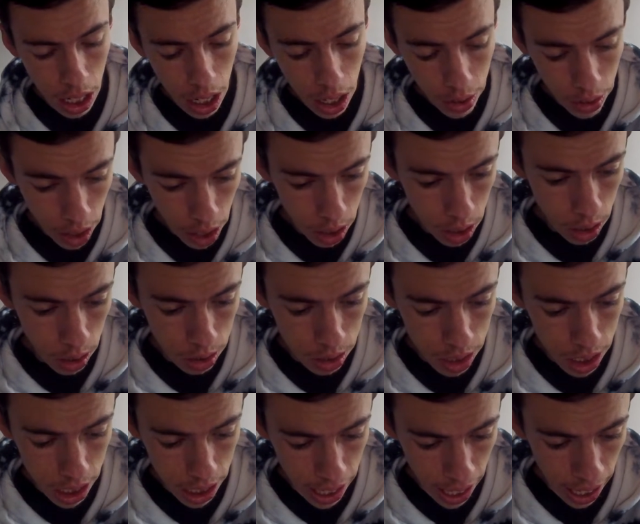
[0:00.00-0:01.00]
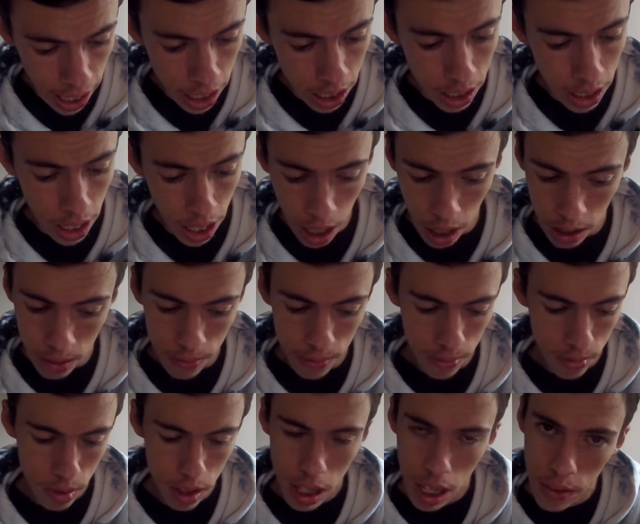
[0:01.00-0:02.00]
Cranidos, Gengar, and
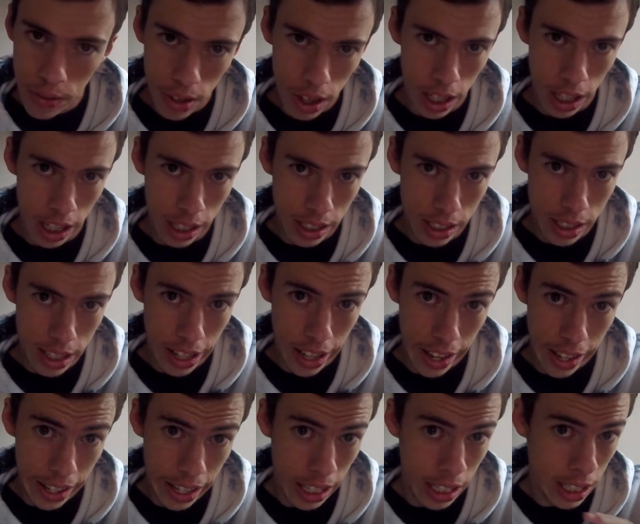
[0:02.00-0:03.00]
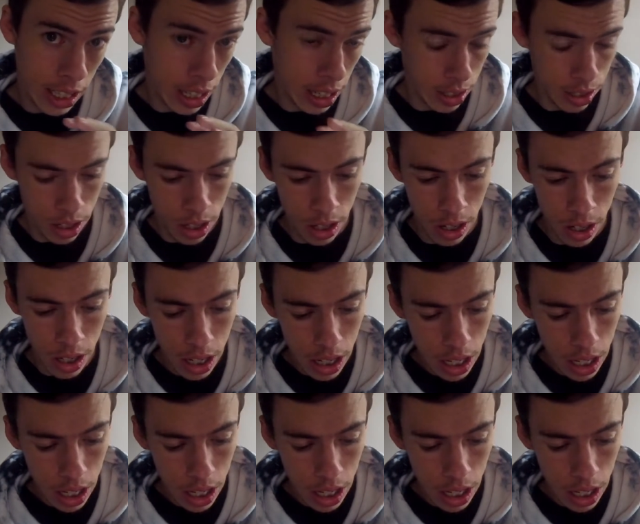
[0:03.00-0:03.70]
definitely Slack King Izuna.